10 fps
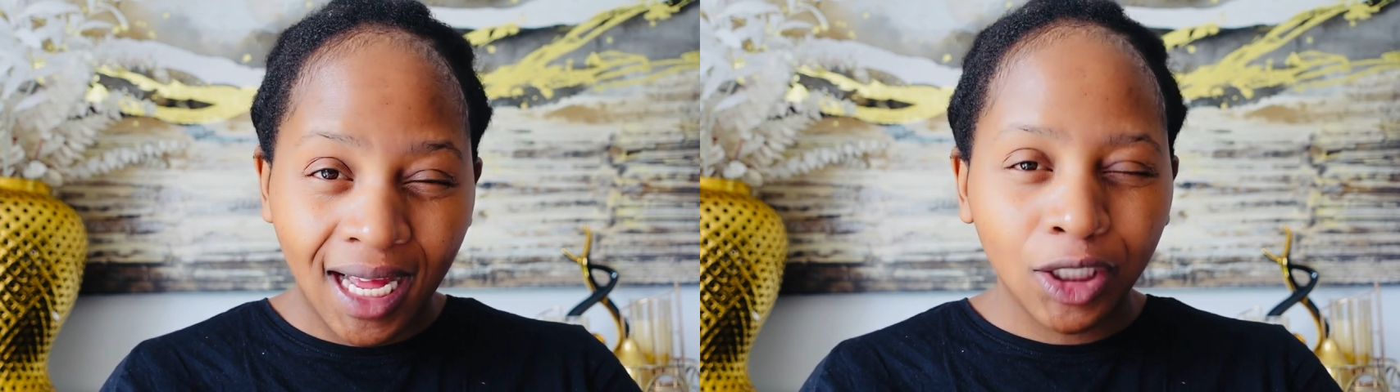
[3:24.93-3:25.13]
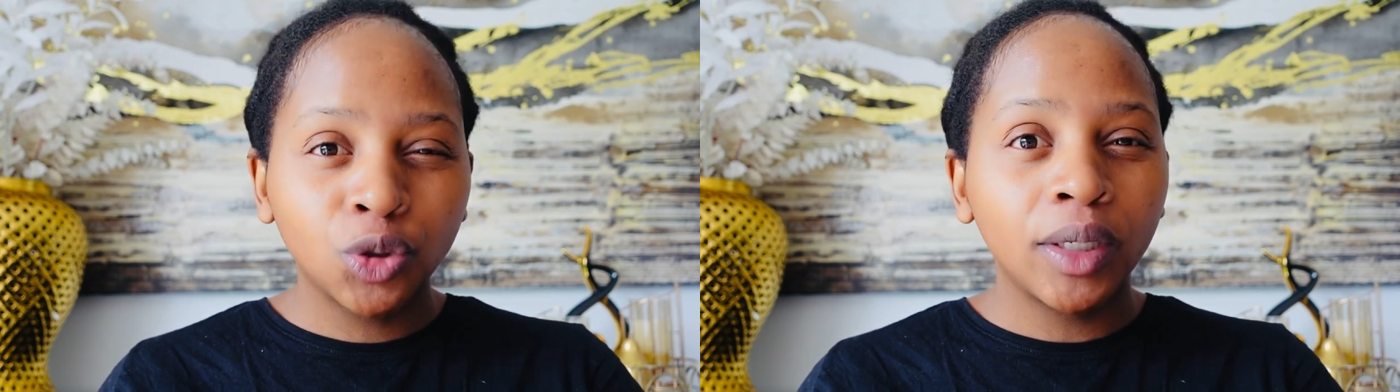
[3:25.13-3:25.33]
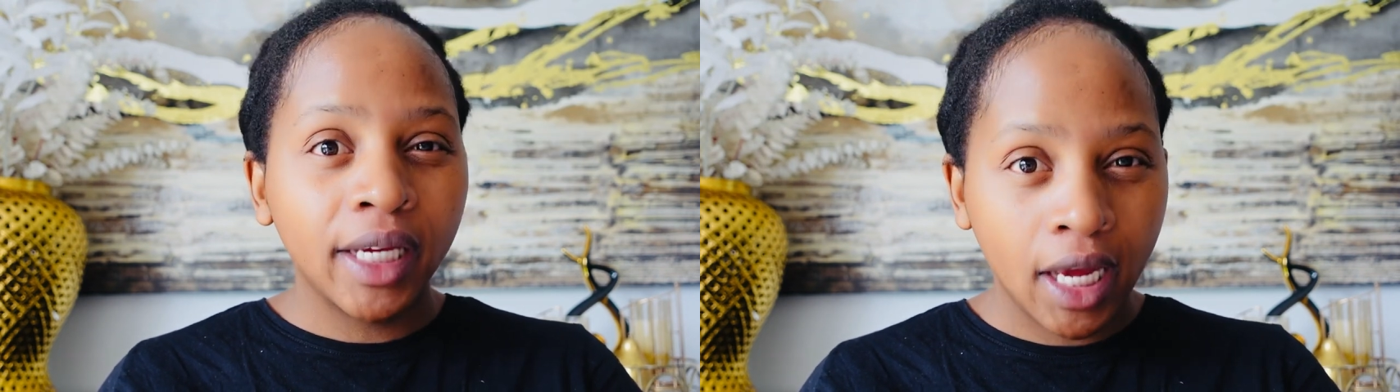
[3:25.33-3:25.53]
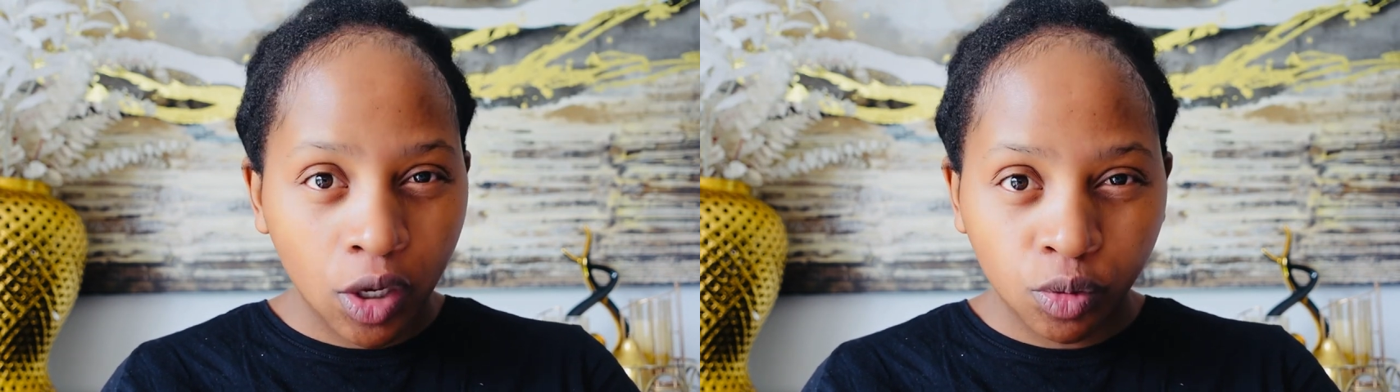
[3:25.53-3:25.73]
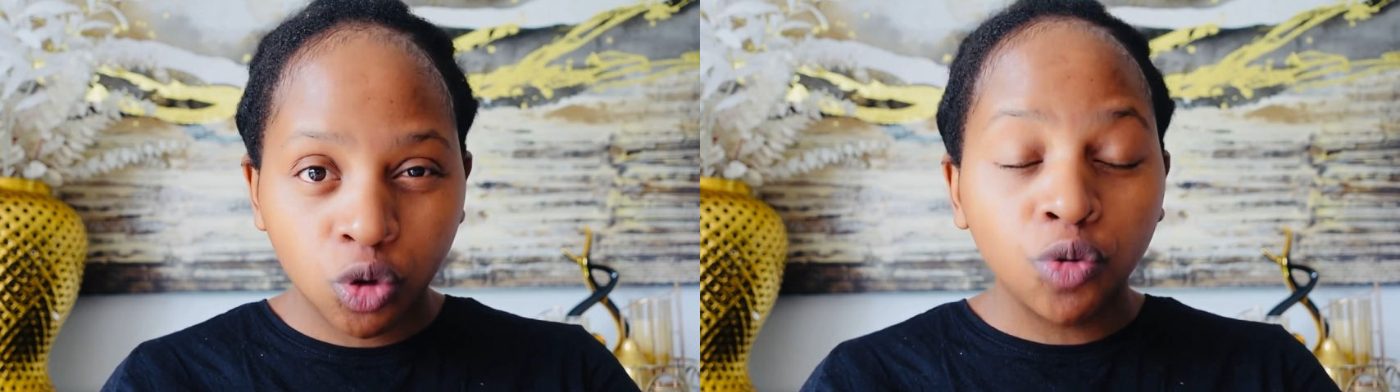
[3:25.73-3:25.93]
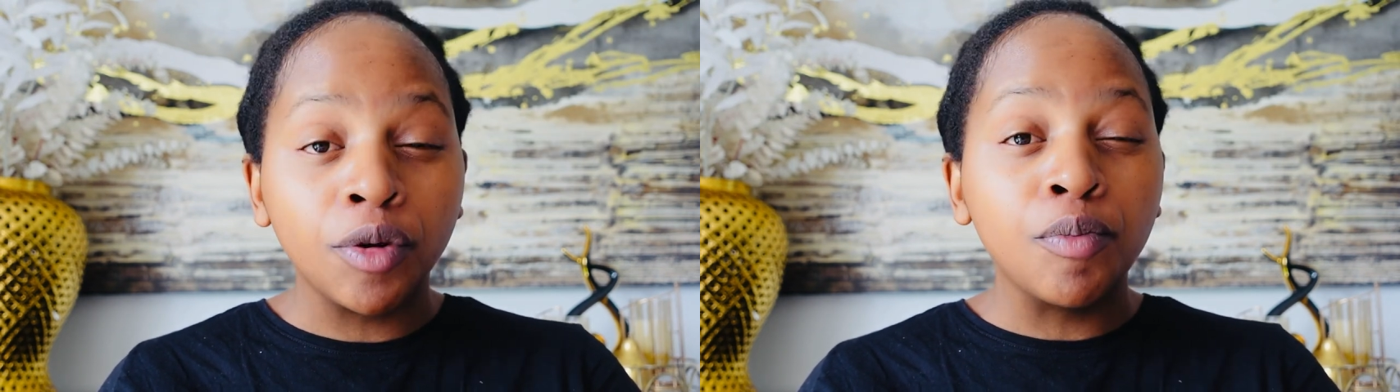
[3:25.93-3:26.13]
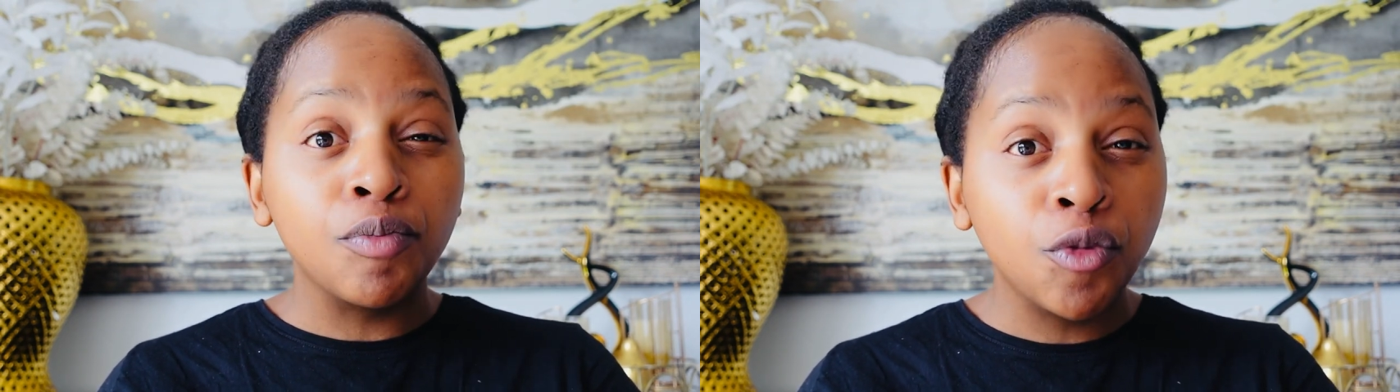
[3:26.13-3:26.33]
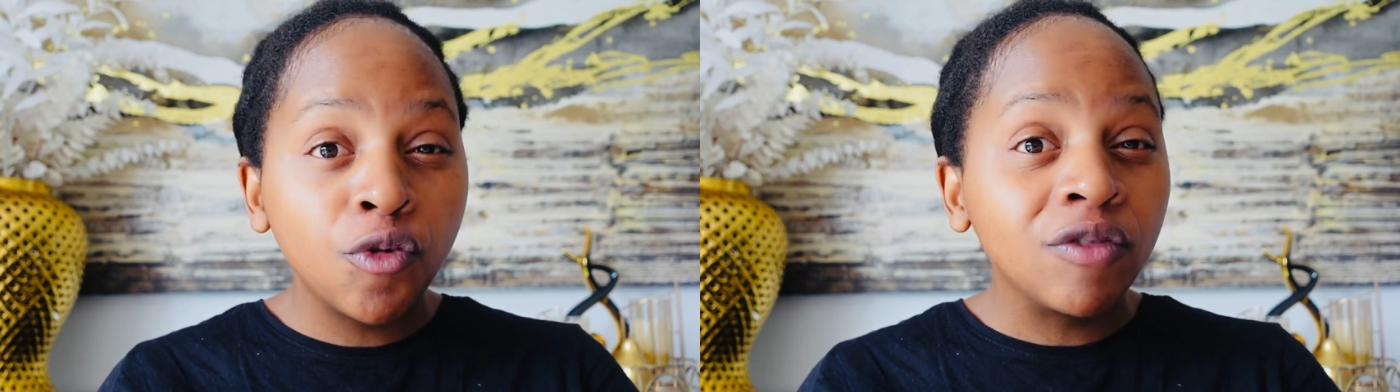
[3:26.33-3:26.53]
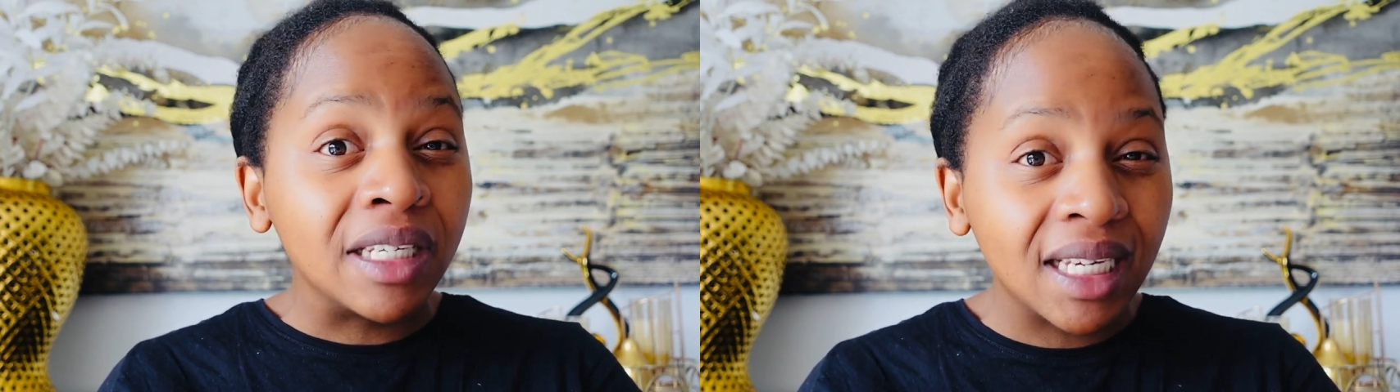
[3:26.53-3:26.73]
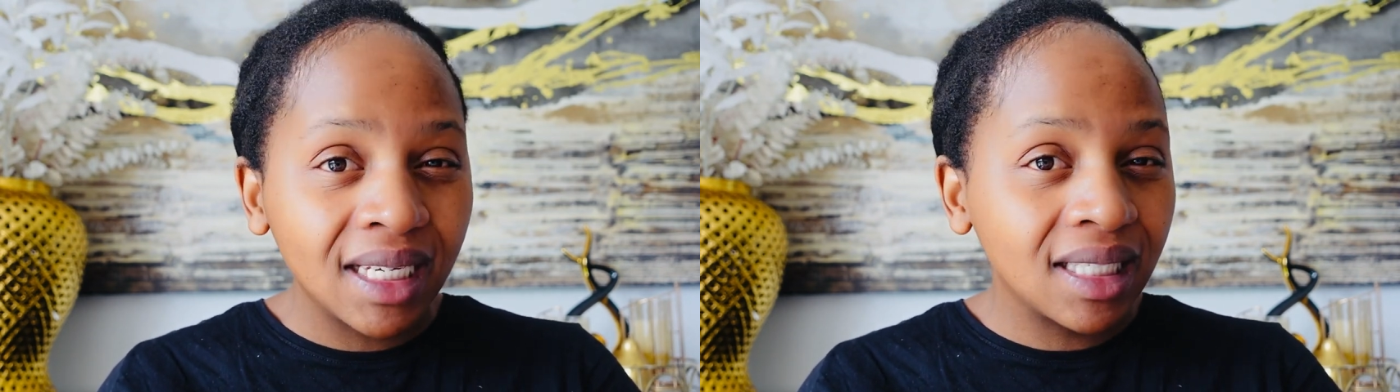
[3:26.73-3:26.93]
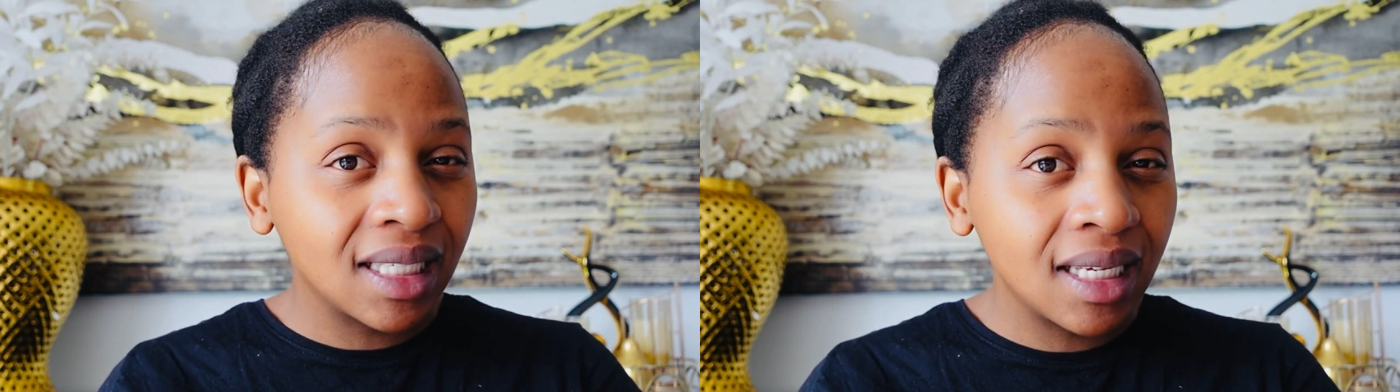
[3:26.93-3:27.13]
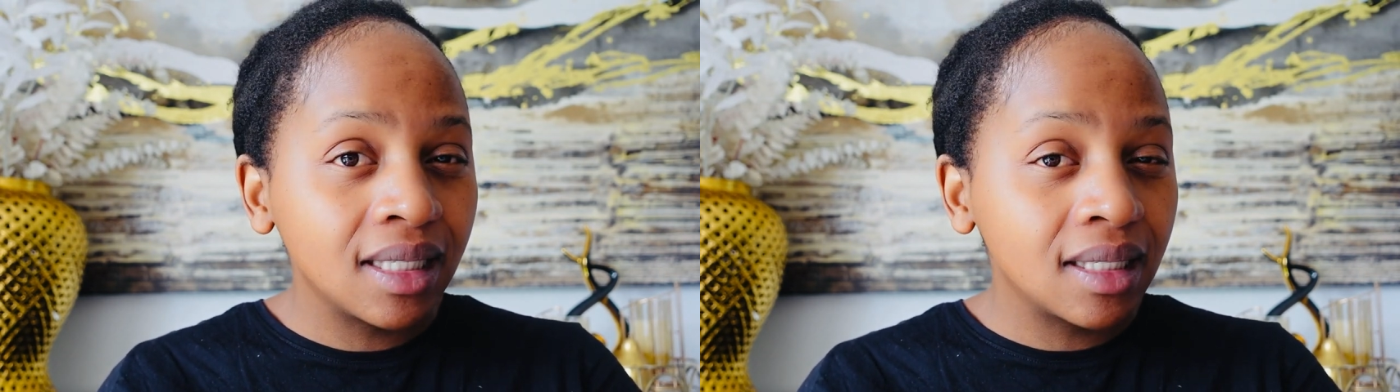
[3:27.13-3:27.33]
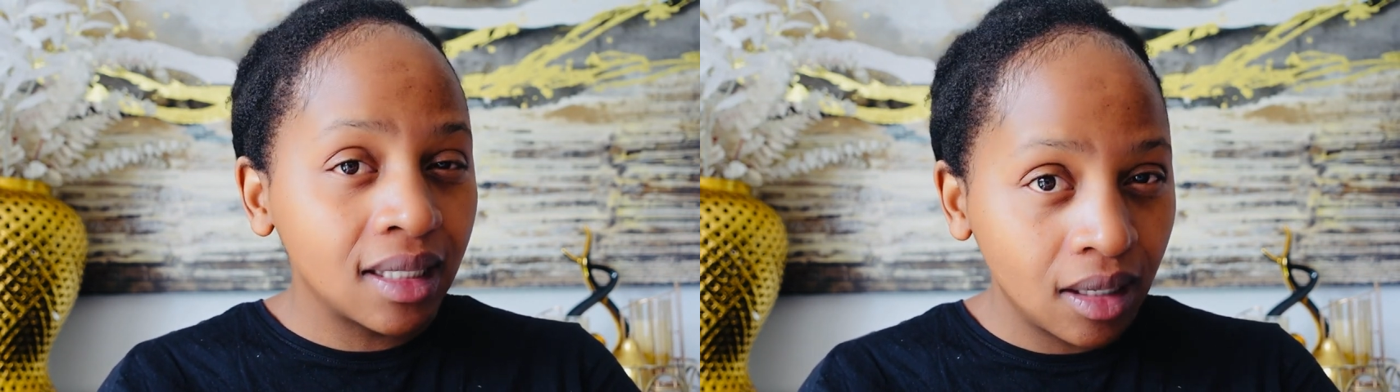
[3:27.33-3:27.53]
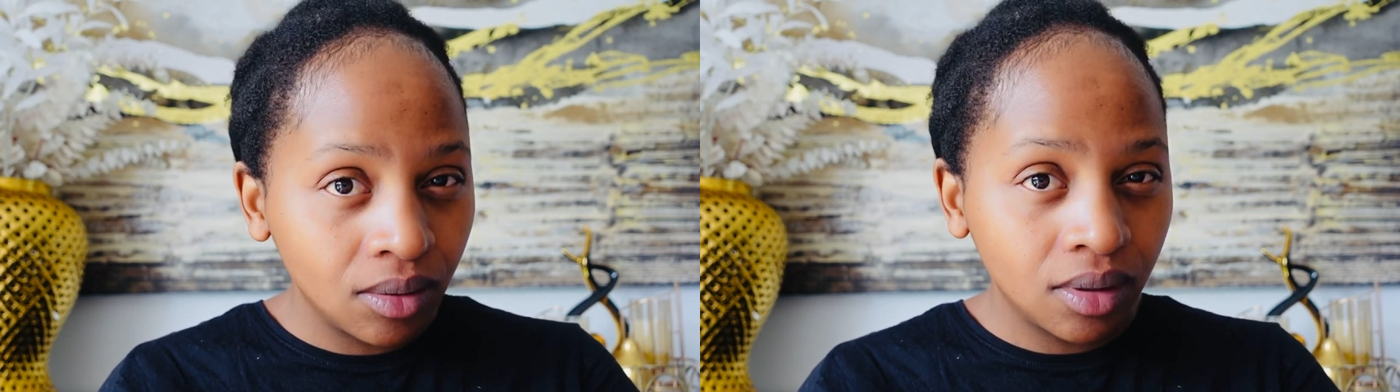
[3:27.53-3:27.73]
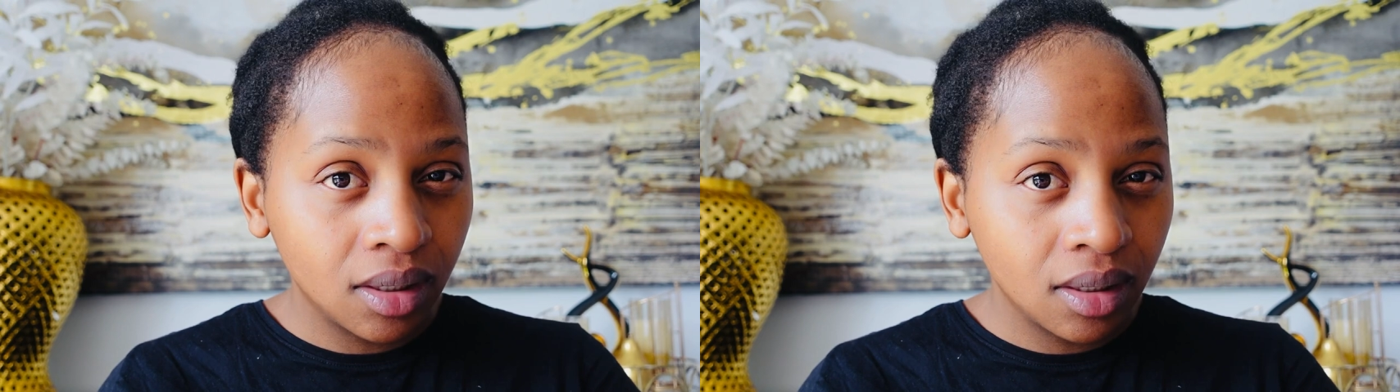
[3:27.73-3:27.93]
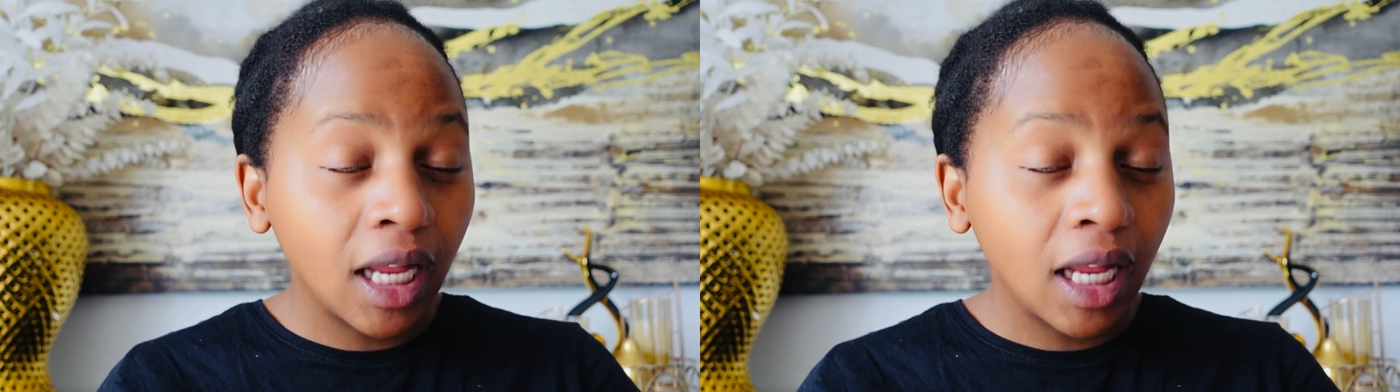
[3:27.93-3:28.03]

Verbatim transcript: actually helps to remove dead skin cells